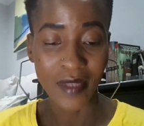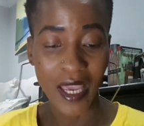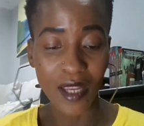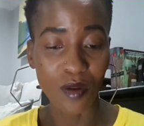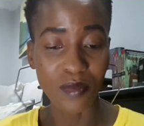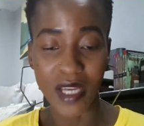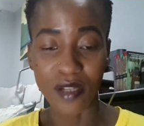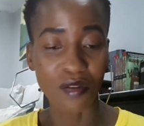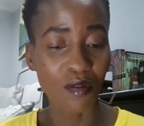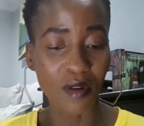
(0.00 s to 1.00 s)
Hey,
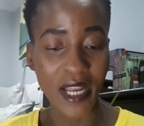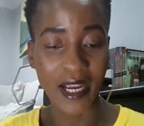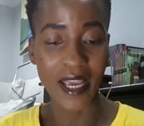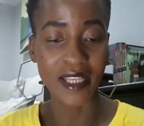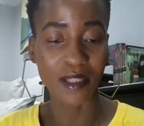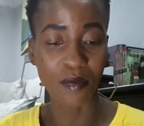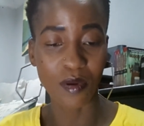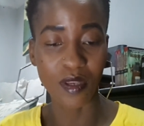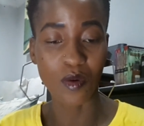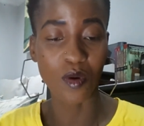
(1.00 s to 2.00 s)
lomshado lona, guys.
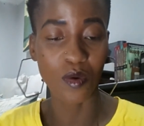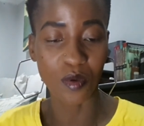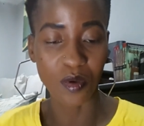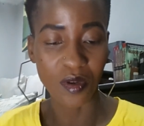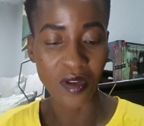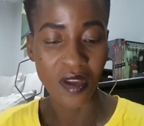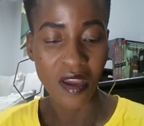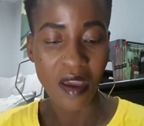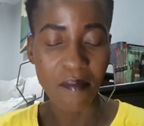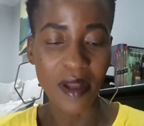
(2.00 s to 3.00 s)
Yo,
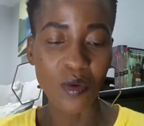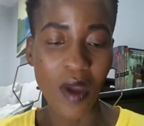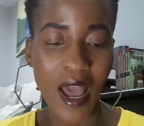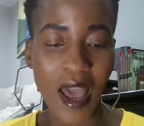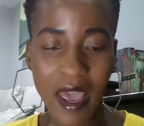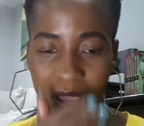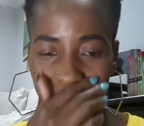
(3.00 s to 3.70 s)
but why?